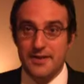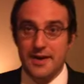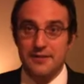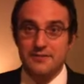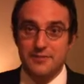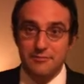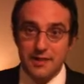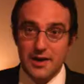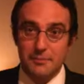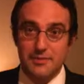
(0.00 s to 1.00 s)
that has
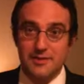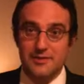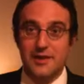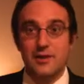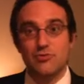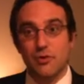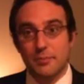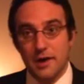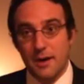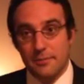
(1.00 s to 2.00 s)
developed the intellectual
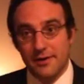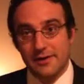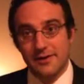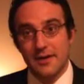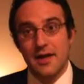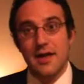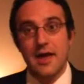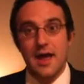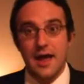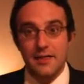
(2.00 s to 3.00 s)
property
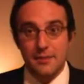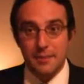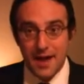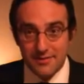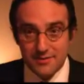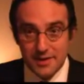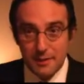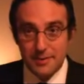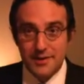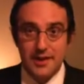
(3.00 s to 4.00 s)
and the patent
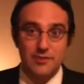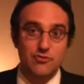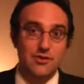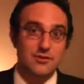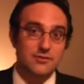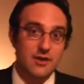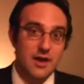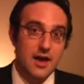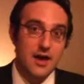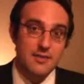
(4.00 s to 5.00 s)
applications
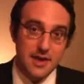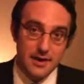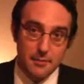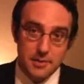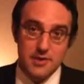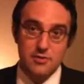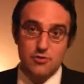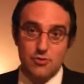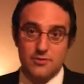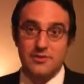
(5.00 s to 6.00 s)
that are being
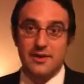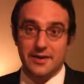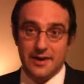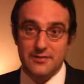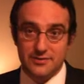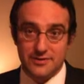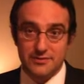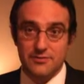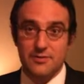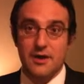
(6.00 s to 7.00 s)
used and
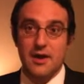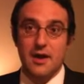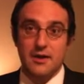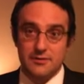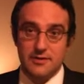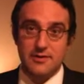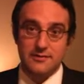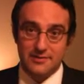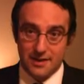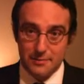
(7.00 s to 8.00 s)
licensed to
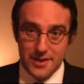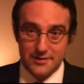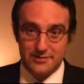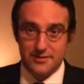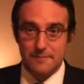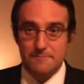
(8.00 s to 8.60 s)
Cell Medicine.